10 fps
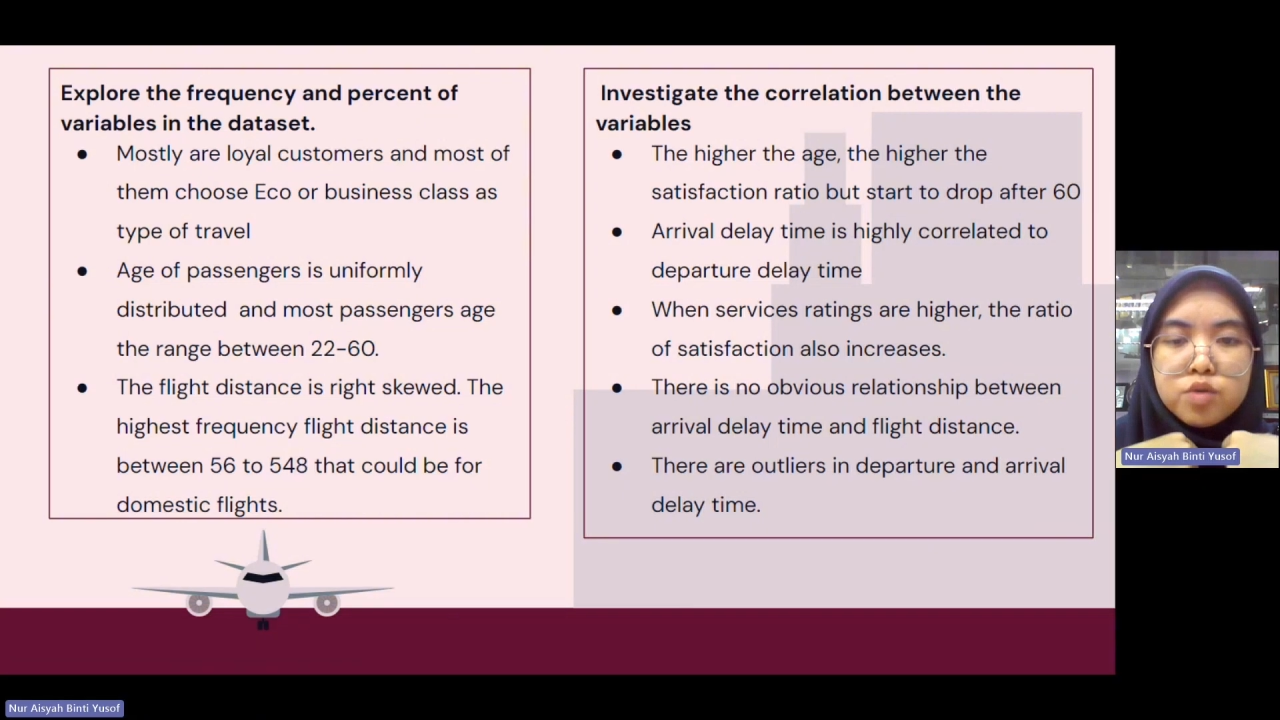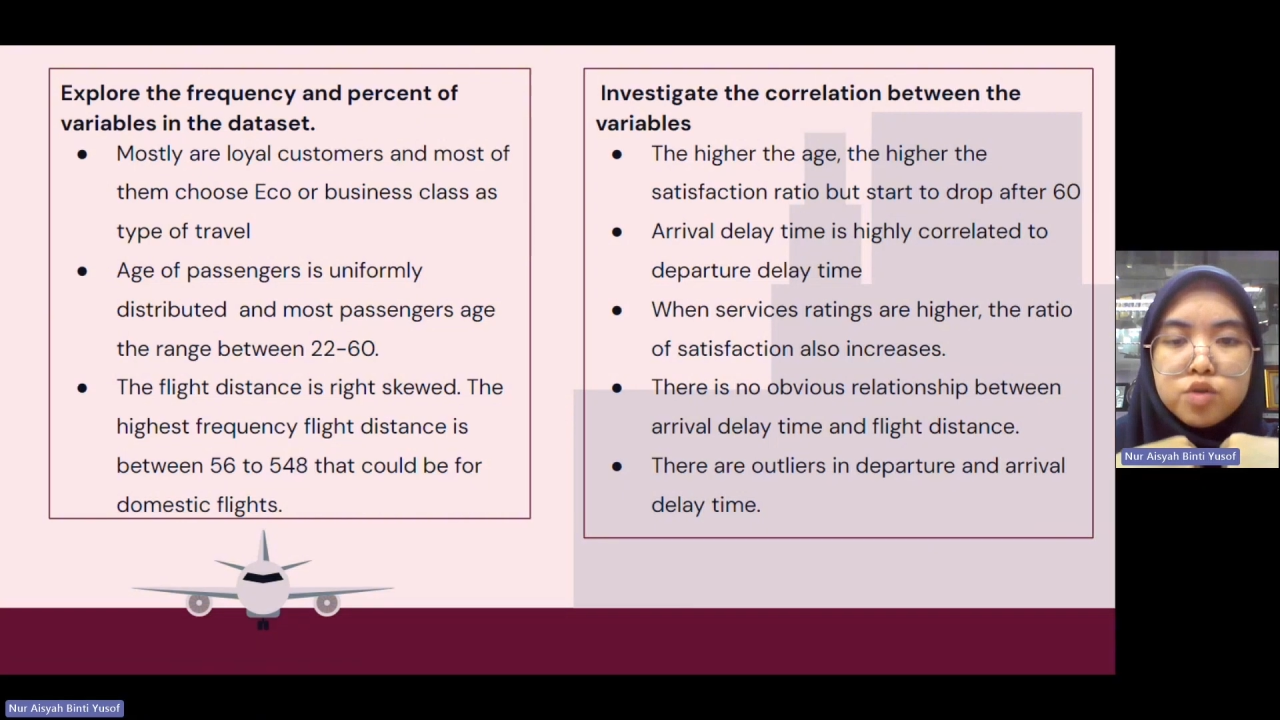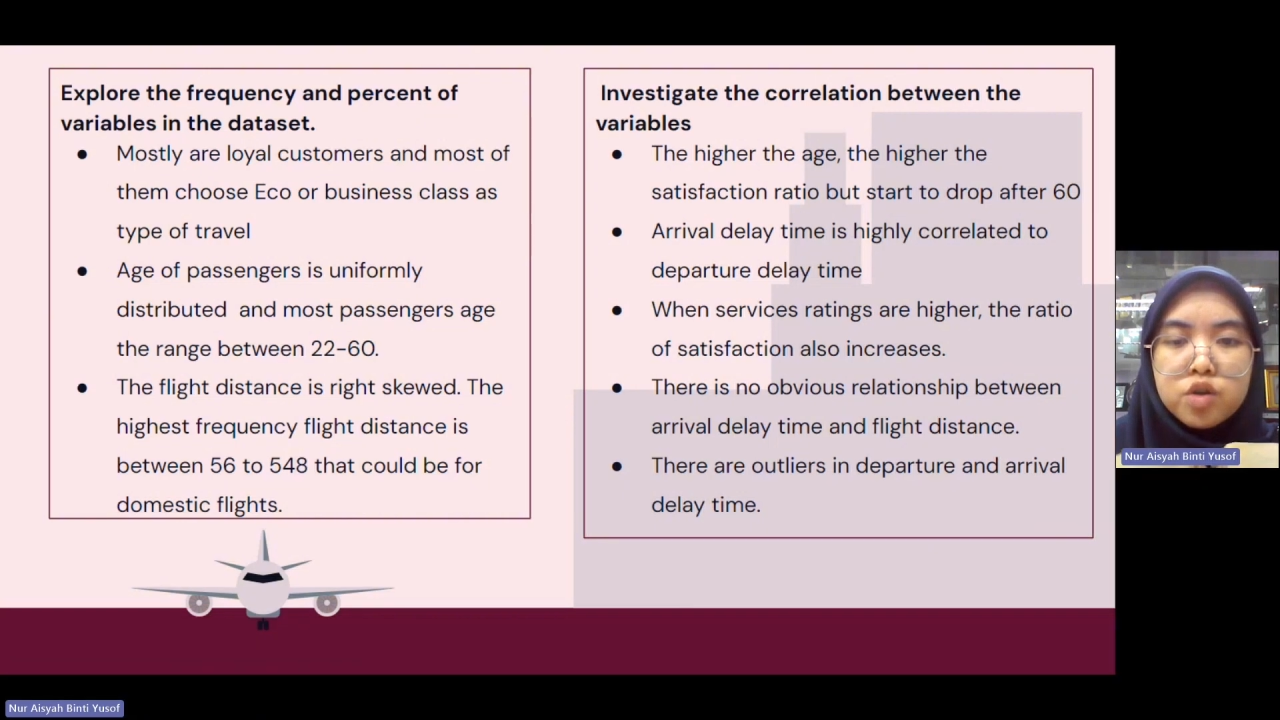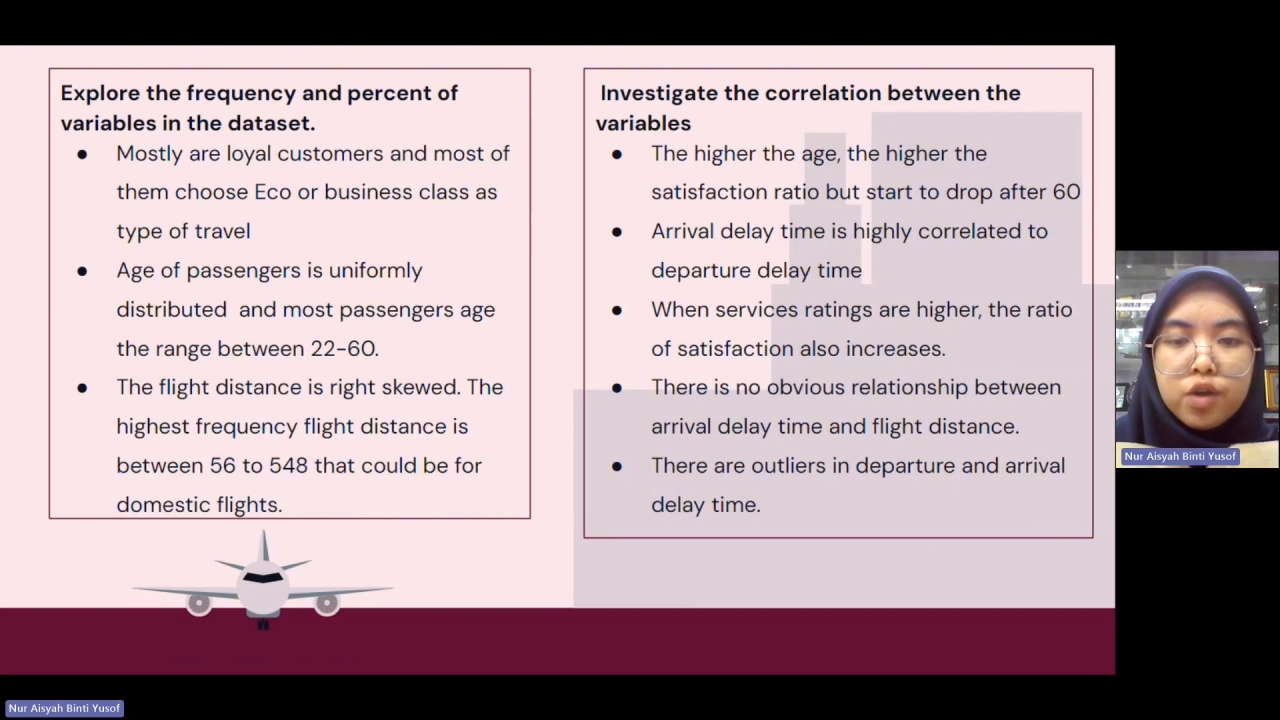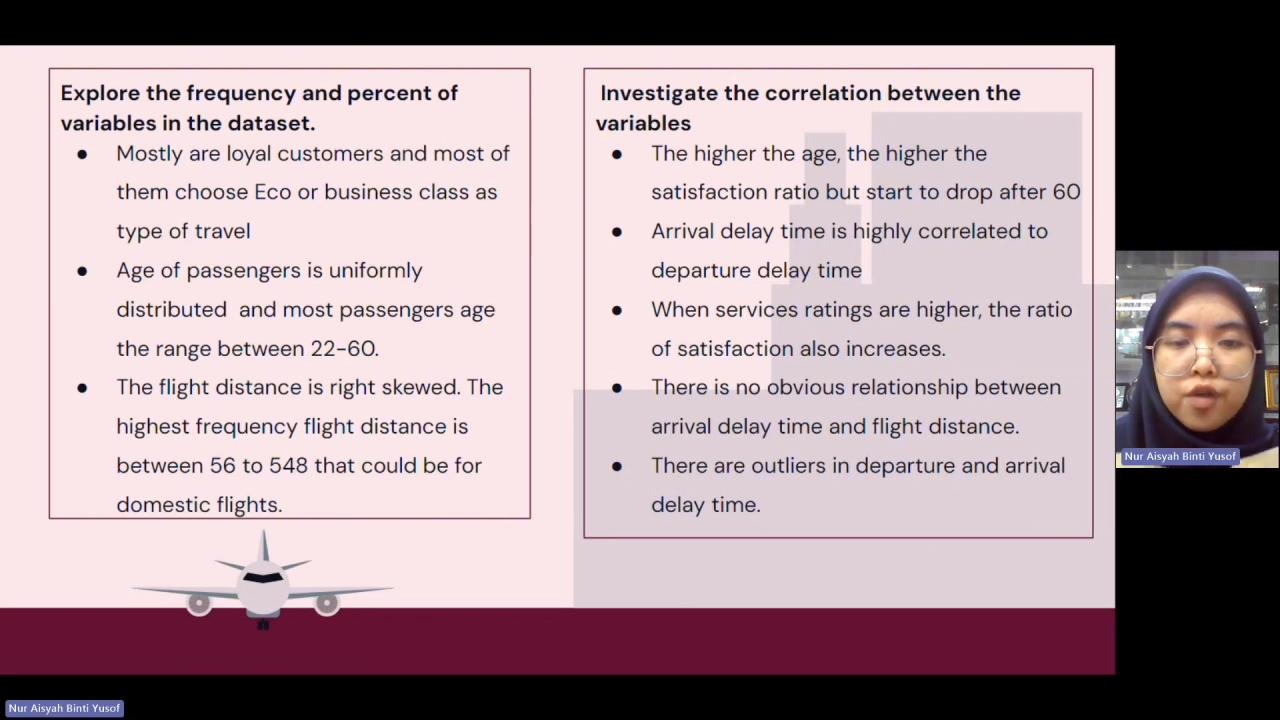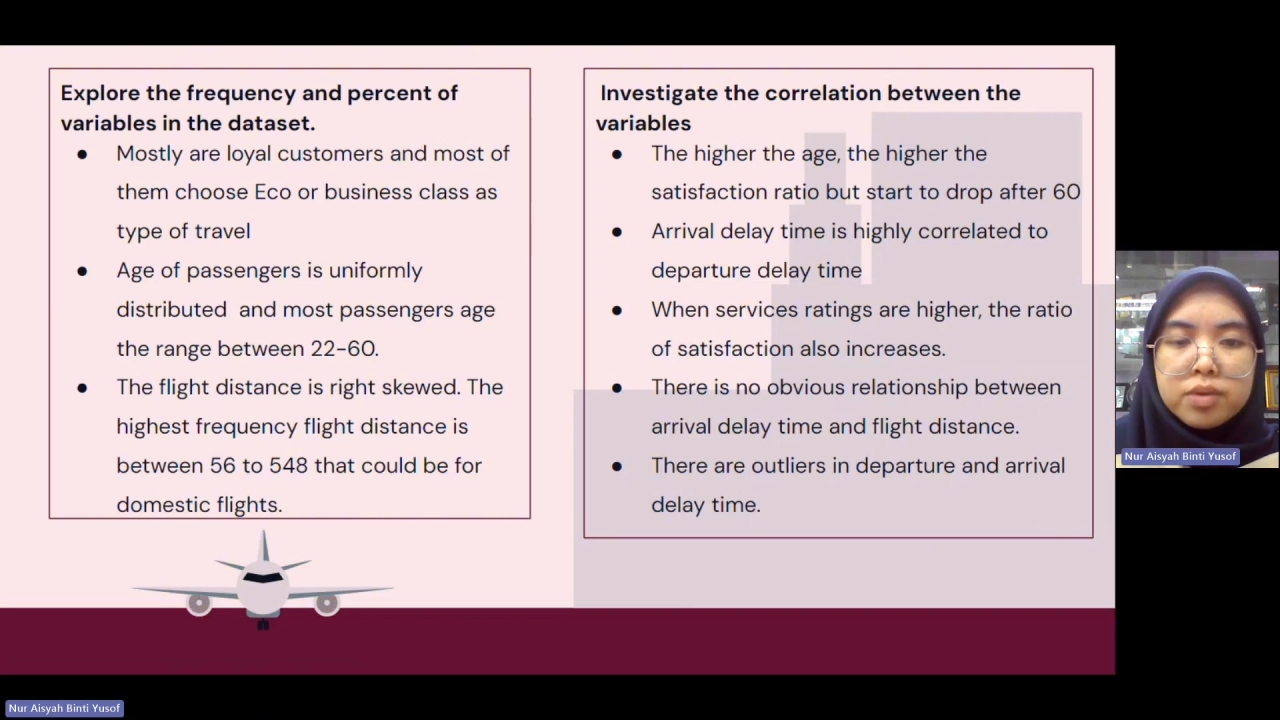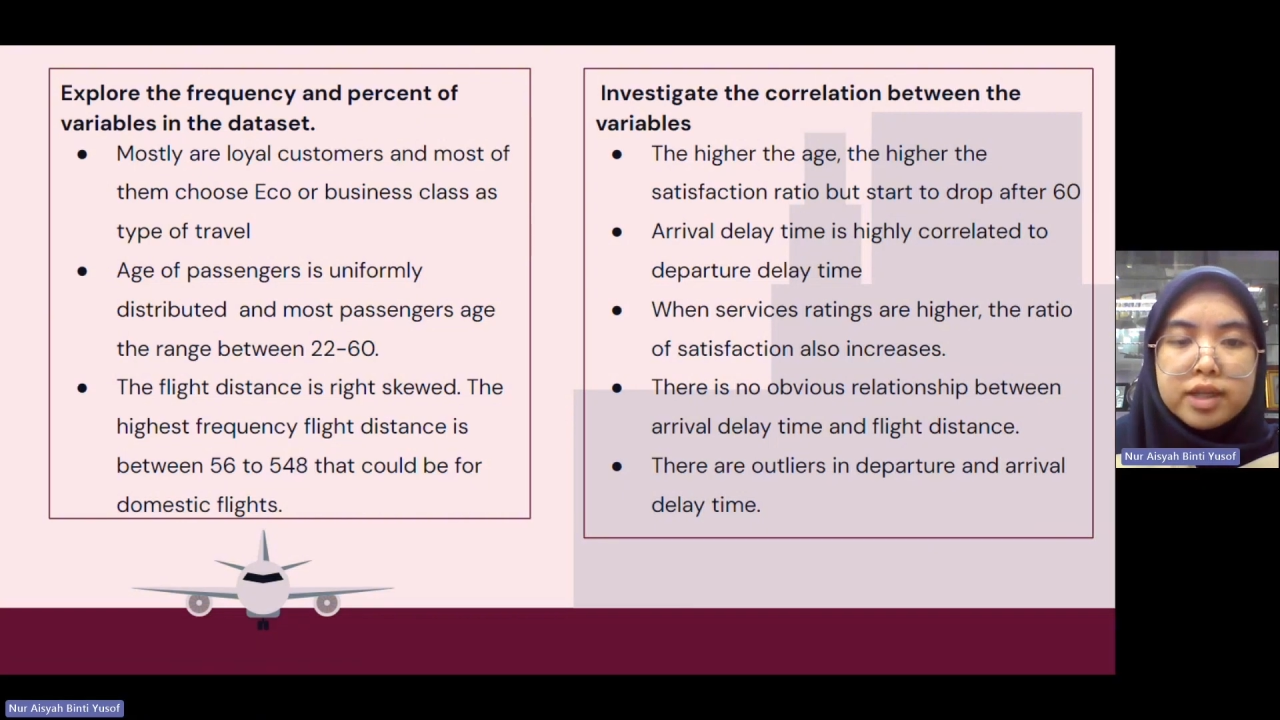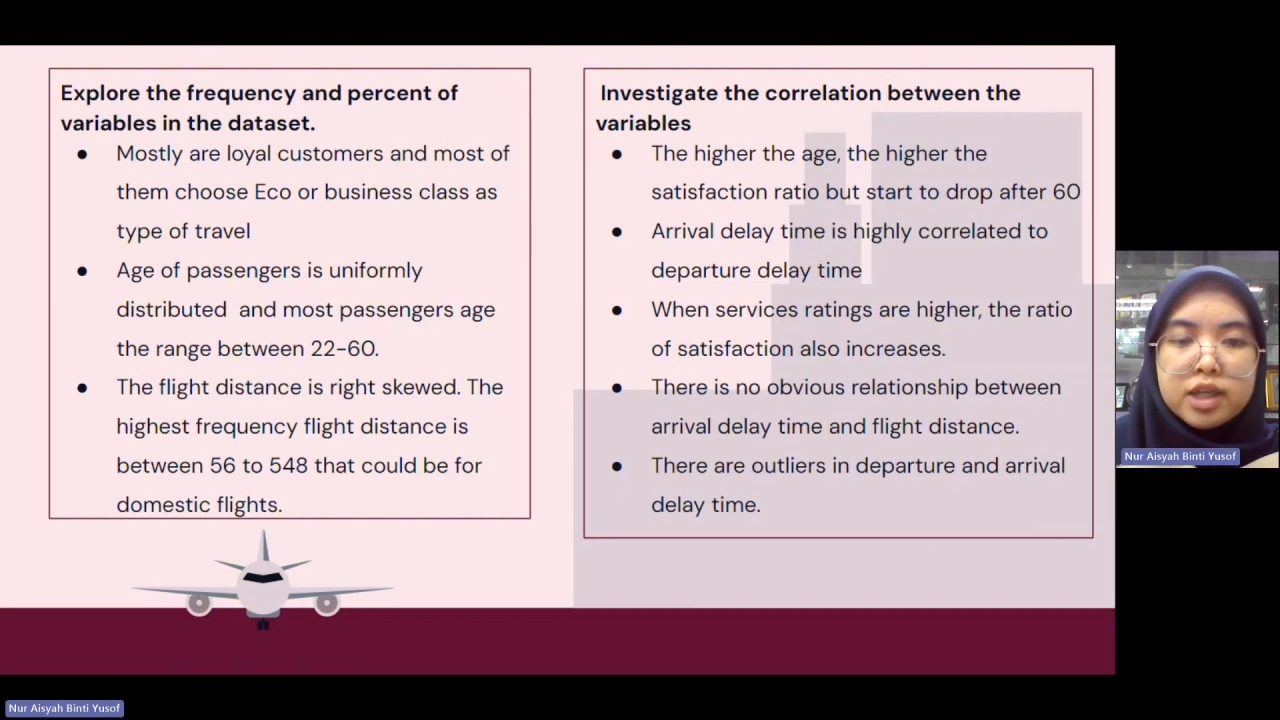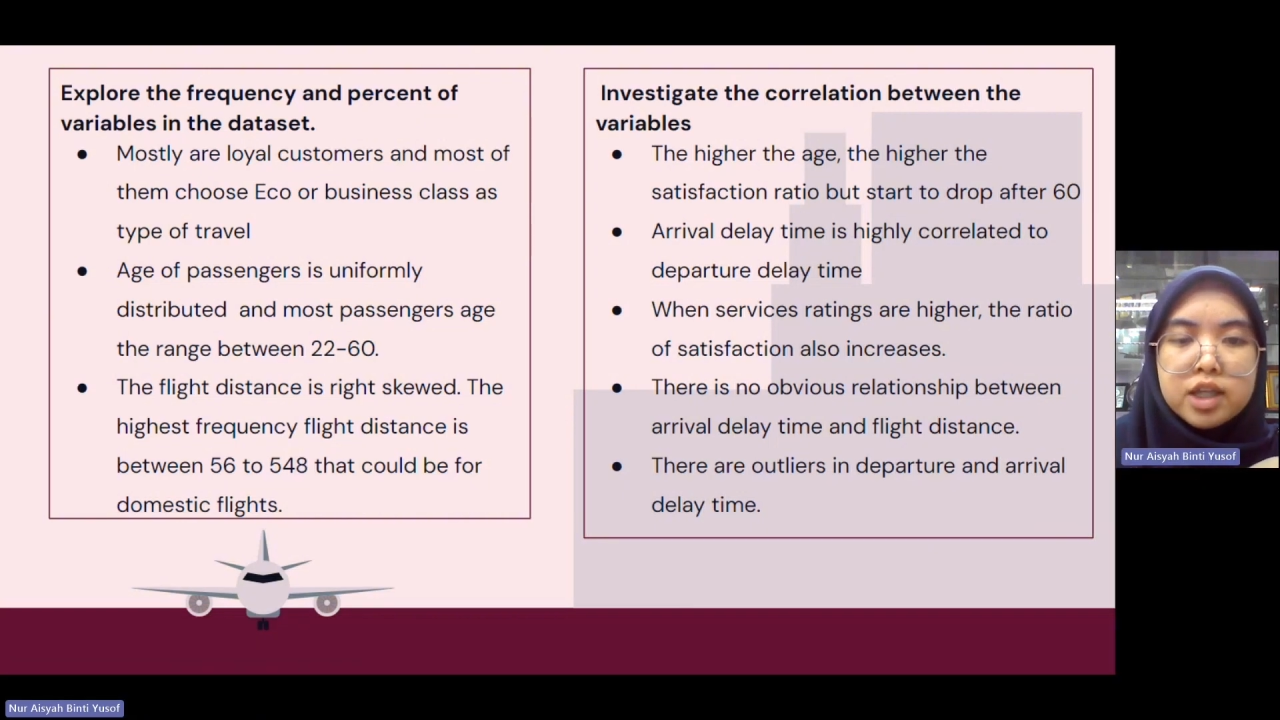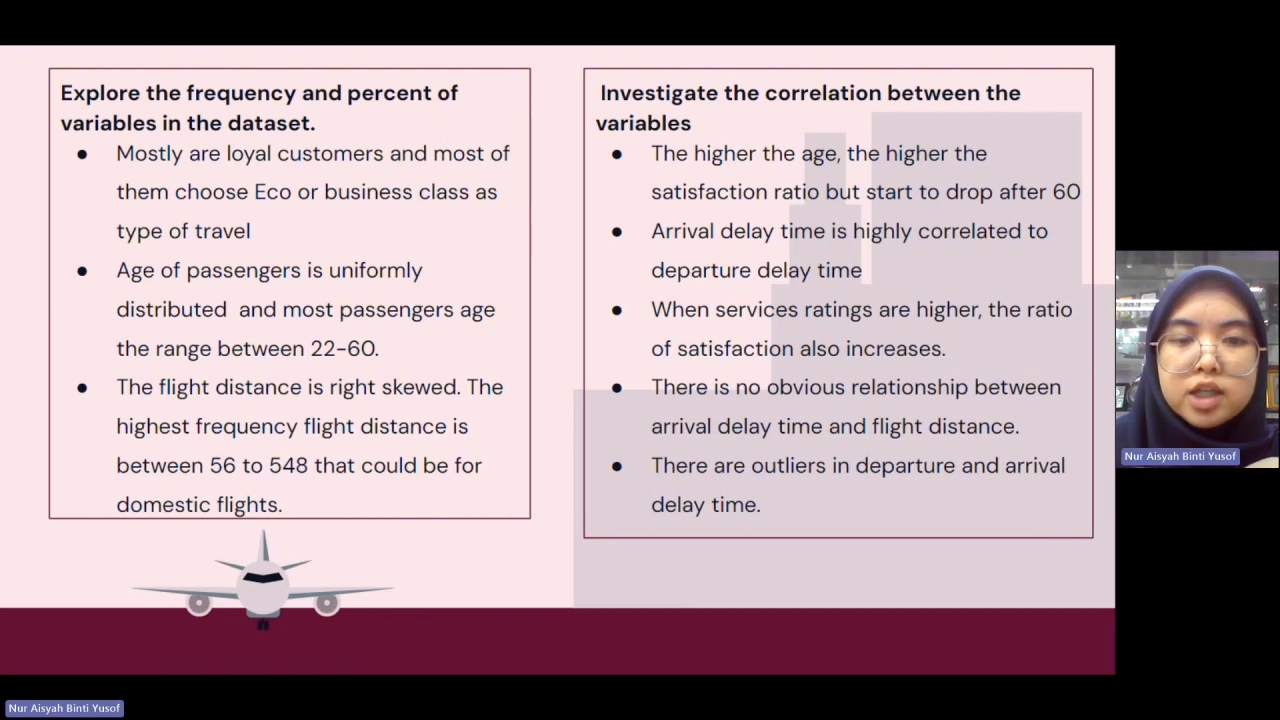distributed uniformly